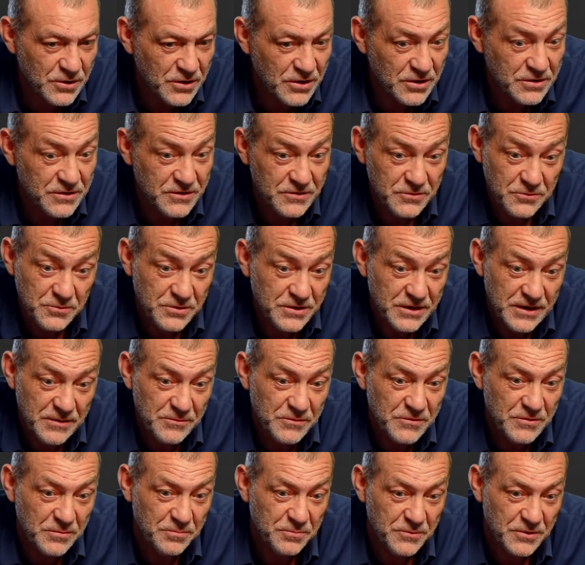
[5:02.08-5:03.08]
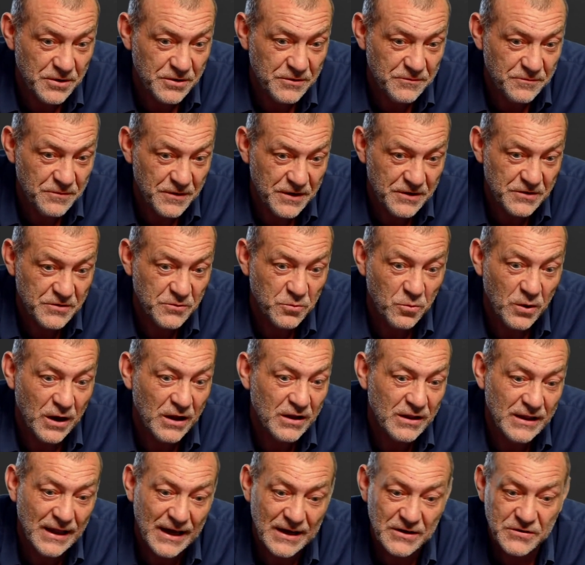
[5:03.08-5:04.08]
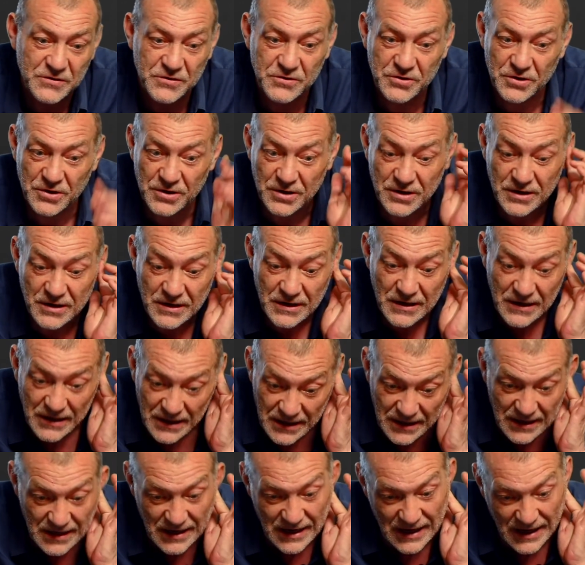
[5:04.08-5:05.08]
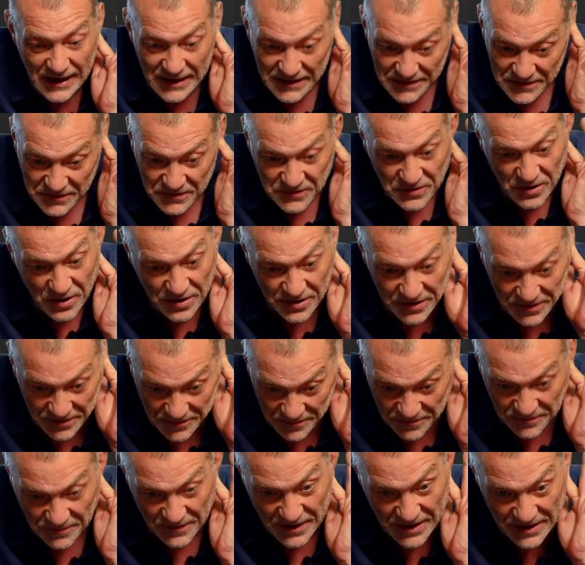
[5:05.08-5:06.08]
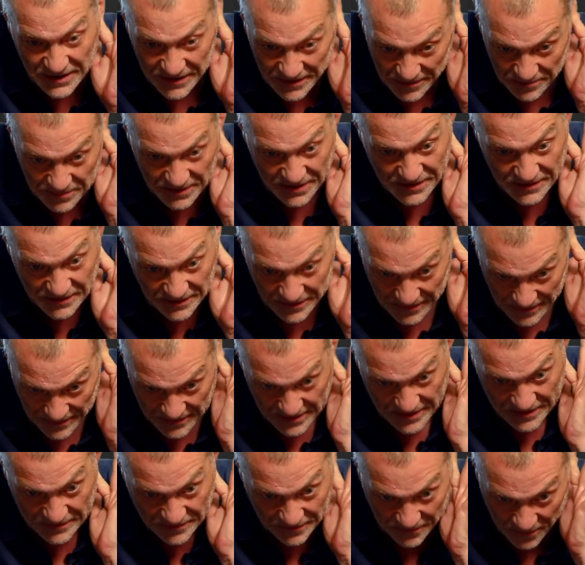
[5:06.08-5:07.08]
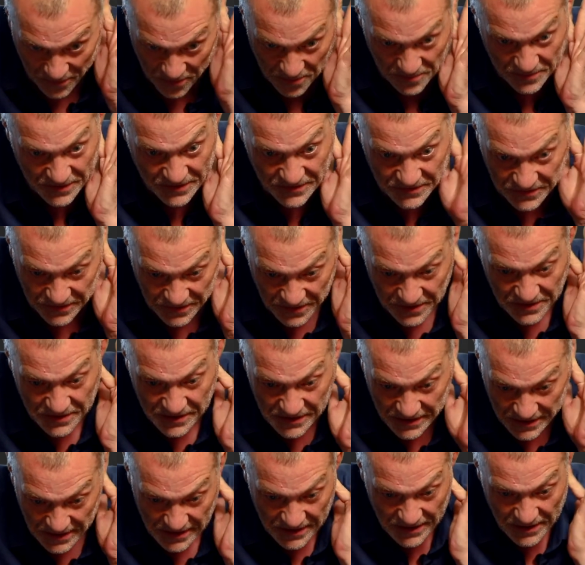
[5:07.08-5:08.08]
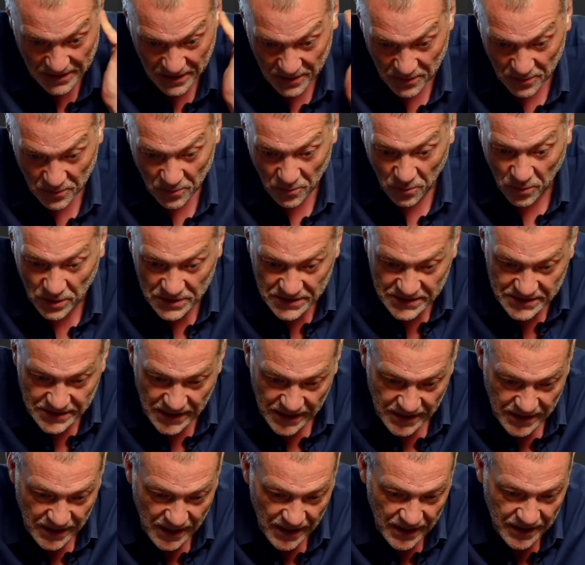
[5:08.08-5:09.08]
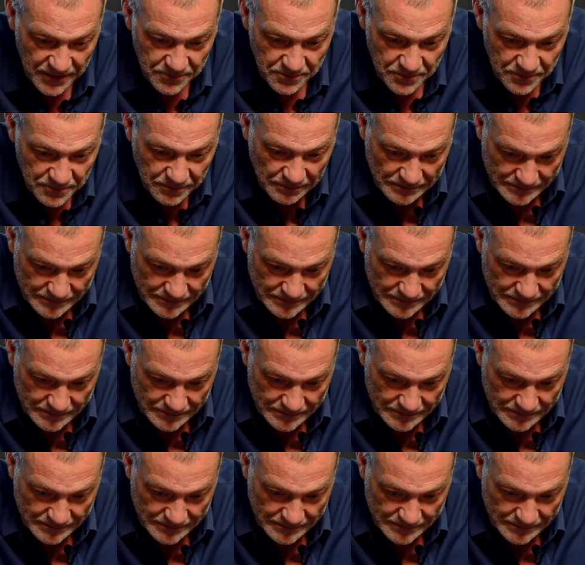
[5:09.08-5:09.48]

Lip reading: you got 2 teams that finished well last year and starting to find a bit of their form this year. What say ye?